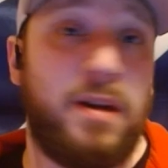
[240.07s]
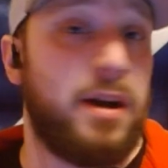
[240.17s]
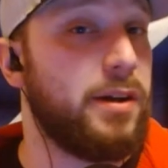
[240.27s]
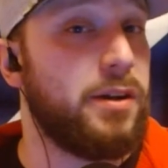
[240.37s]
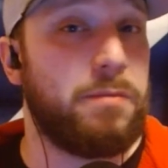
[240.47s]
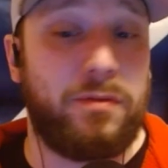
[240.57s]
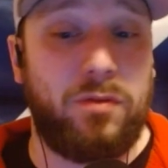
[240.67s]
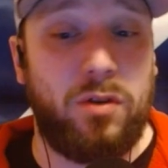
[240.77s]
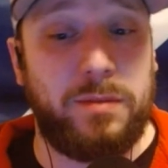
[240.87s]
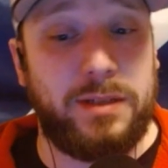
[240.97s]
very good
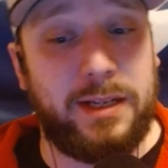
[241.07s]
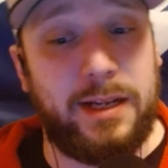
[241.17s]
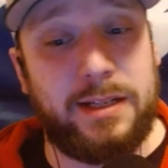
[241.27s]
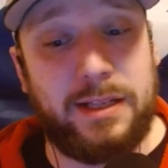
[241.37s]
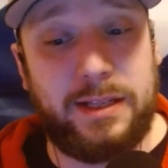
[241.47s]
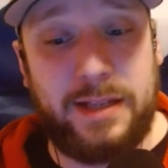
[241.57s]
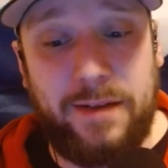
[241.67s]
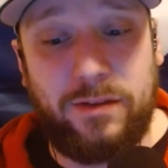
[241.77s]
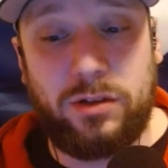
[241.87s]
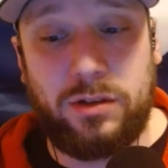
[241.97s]
performance against the
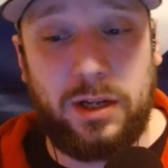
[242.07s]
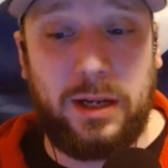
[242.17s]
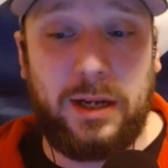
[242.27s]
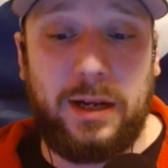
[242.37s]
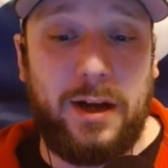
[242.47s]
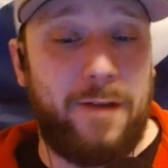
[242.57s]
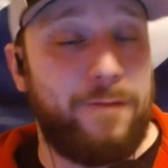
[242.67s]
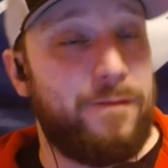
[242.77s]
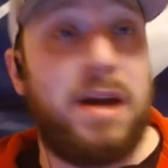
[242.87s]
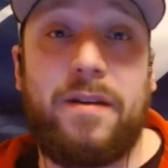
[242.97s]
Devils, a
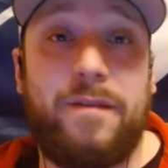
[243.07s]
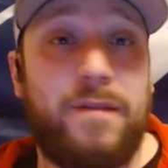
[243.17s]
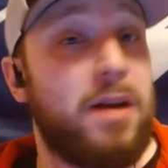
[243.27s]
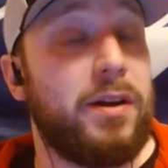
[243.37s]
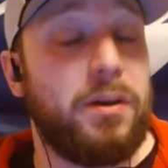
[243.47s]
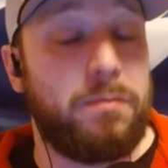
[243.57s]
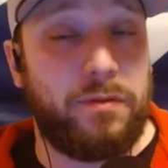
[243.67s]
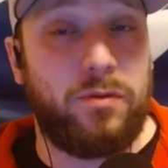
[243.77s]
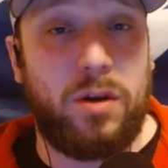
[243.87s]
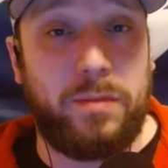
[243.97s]
very, very good
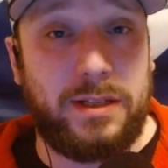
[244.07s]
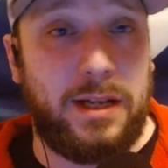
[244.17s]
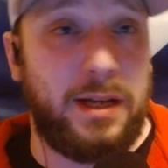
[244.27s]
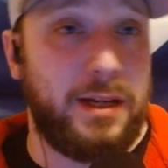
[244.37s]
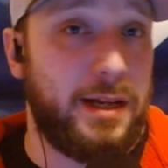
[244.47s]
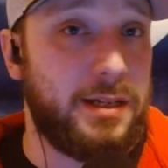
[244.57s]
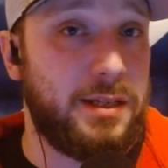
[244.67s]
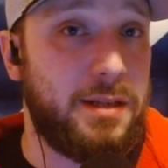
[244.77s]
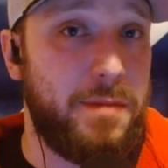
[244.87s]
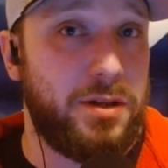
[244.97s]
performance
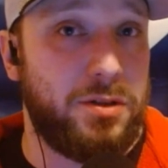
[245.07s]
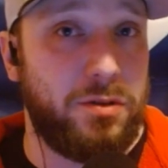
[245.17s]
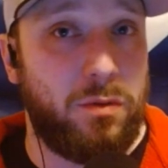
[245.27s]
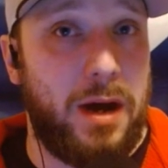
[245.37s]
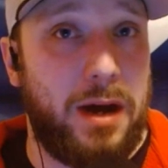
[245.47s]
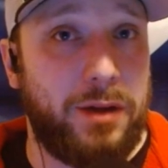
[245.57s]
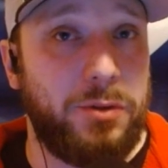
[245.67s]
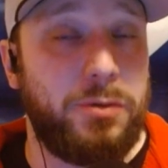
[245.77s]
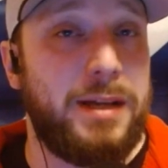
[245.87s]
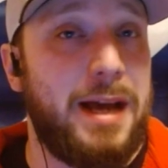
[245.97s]
against the Minnesota Wild,
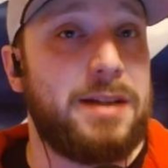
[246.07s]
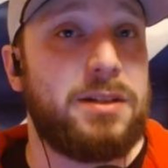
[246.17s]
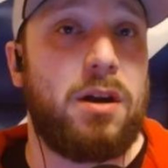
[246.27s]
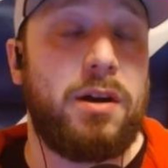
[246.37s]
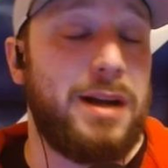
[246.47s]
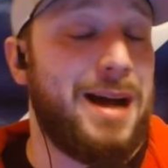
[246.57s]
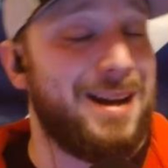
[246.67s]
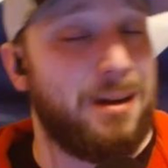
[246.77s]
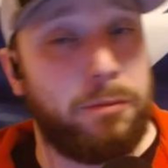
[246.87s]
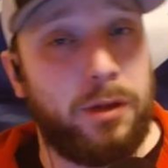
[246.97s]
who, yes, are
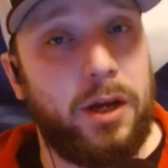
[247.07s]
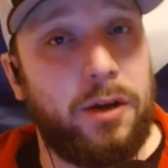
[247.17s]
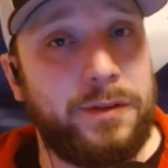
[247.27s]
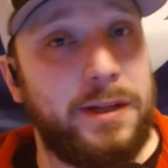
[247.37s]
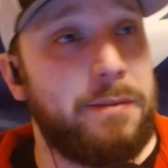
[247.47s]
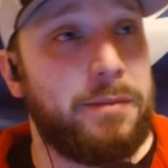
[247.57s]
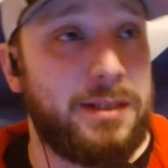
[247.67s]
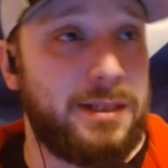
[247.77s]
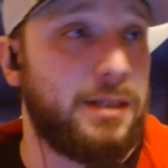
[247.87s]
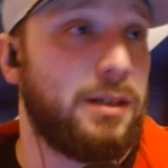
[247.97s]
not a playoff team,
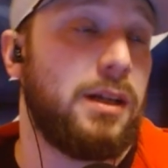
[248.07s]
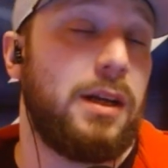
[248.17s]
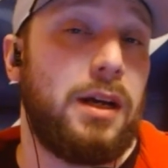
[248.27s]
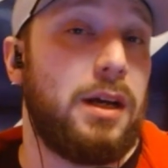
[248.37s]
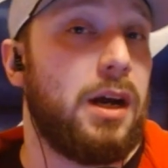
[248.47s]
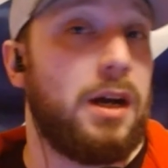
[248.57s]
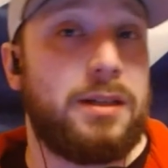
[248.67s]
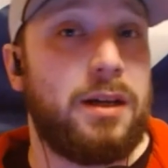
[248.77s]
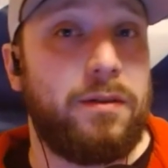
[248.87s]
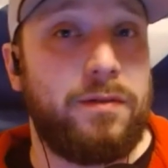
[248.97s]
but still a
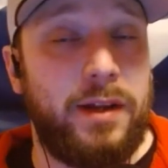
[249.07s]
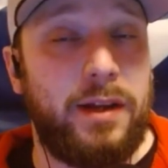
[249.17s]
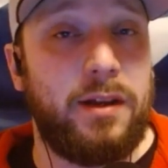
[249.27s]
tough